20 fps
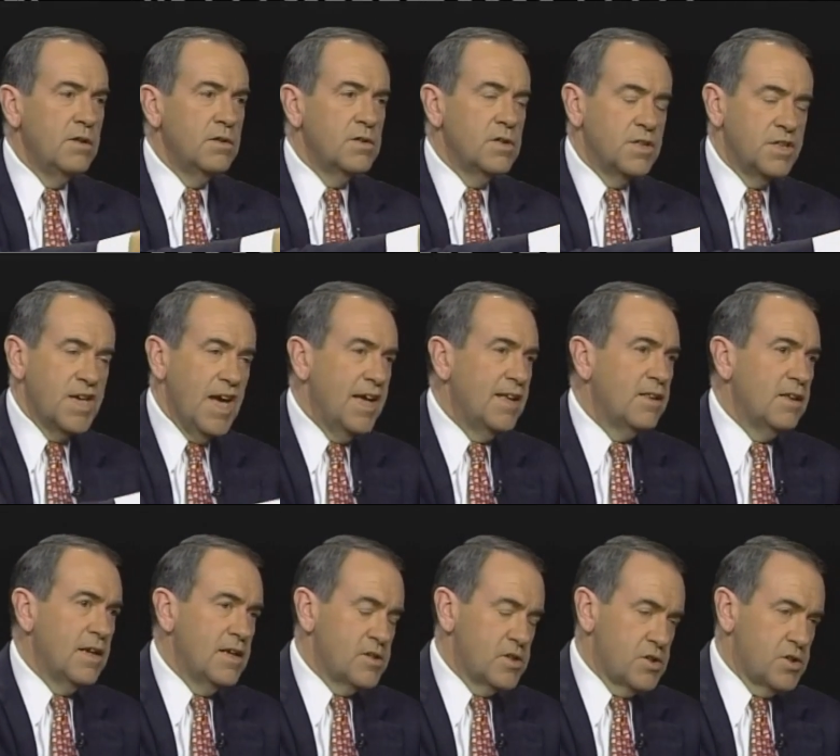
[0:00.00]
to take
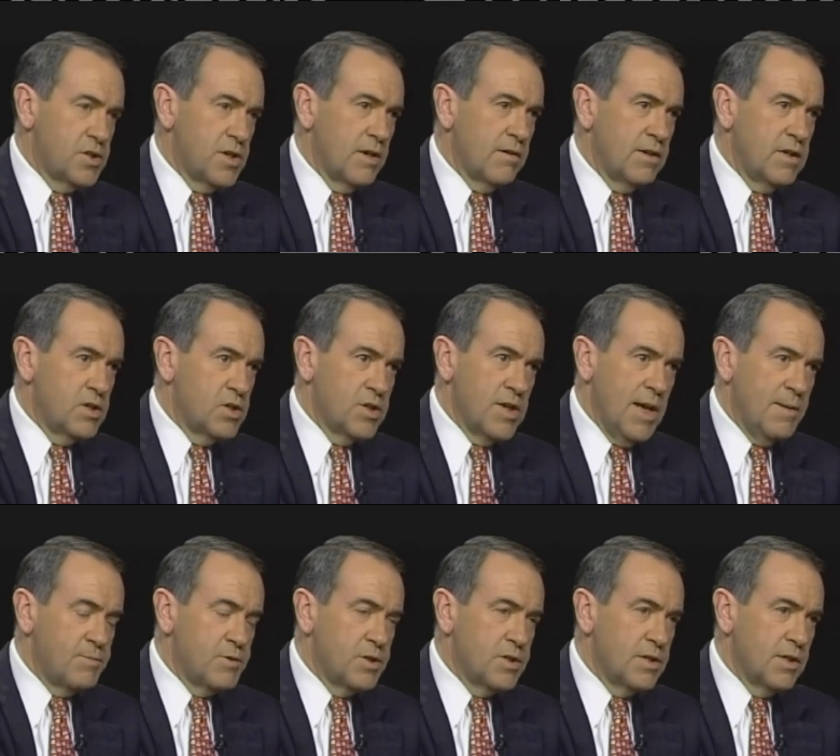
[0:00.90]
the necessary
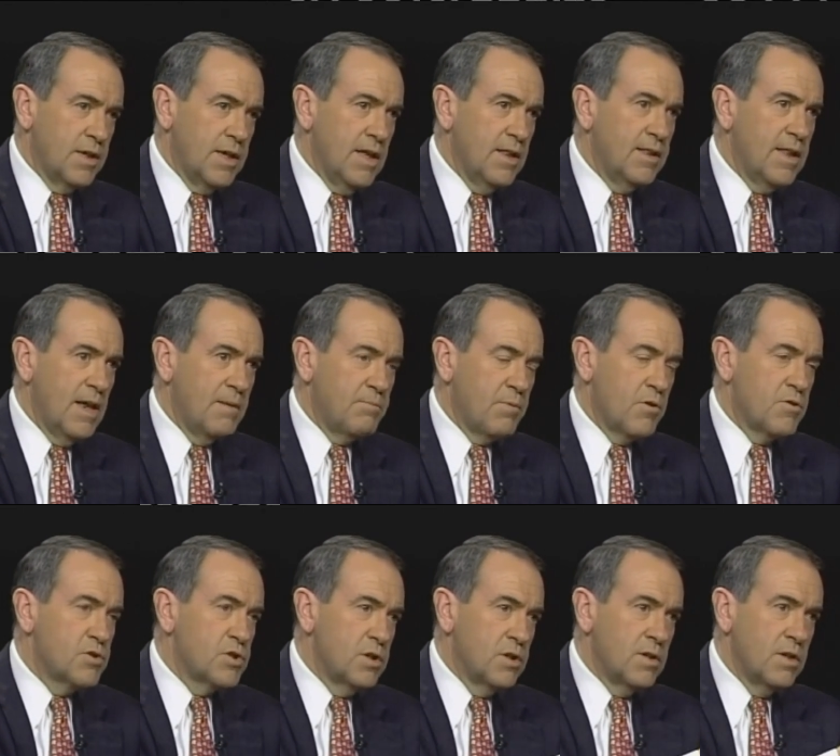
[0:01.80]
steps to get that
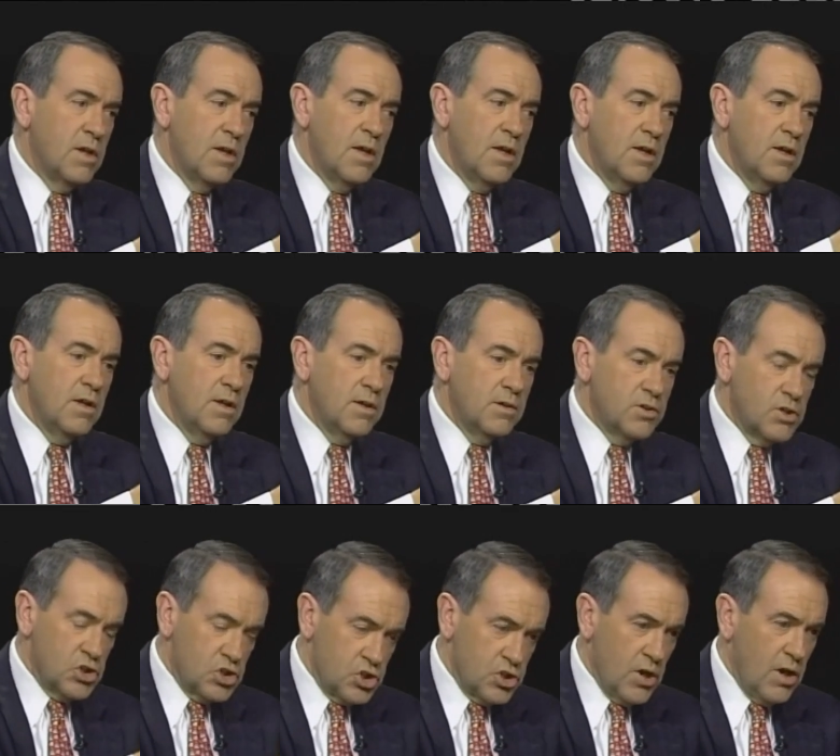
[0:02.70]
person
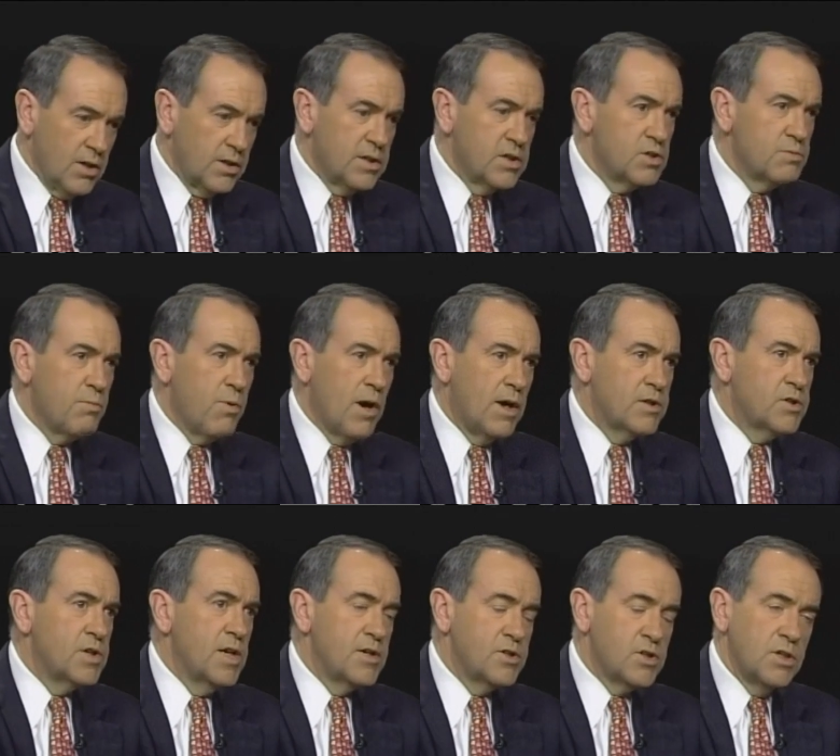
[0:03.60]
to start this
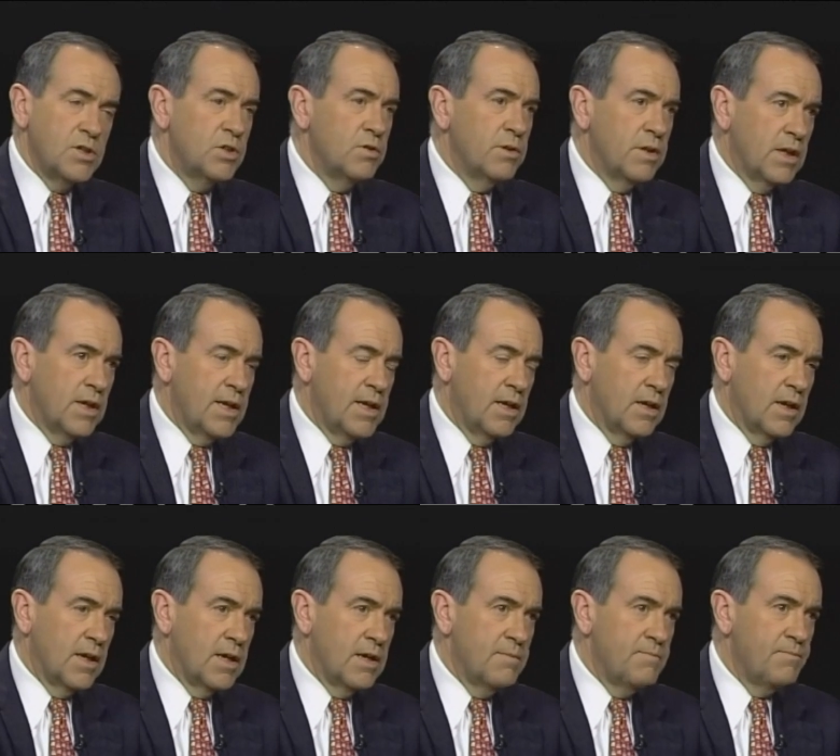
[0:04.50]
process and do it
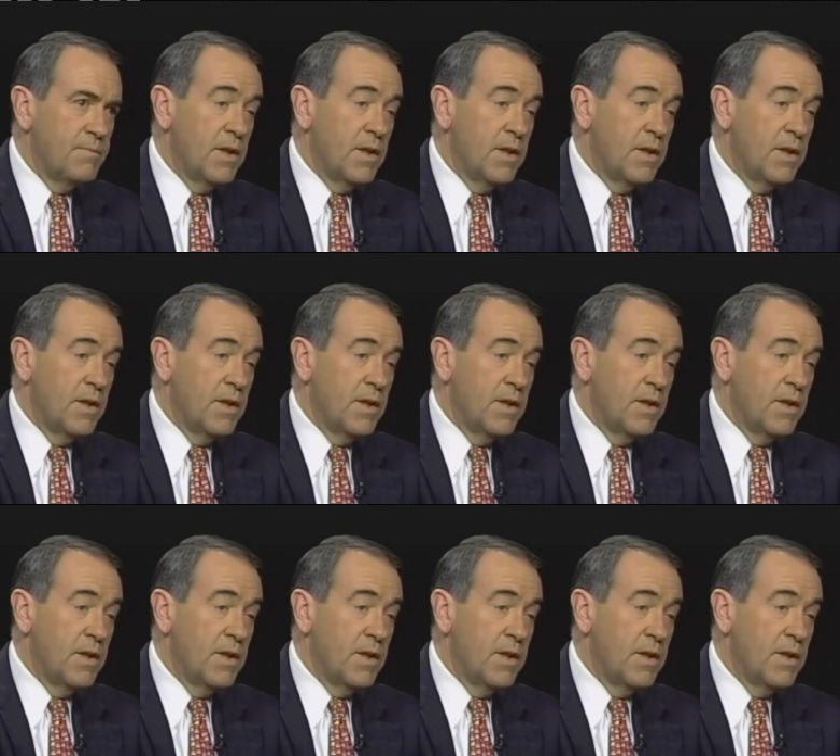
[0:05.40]
legally.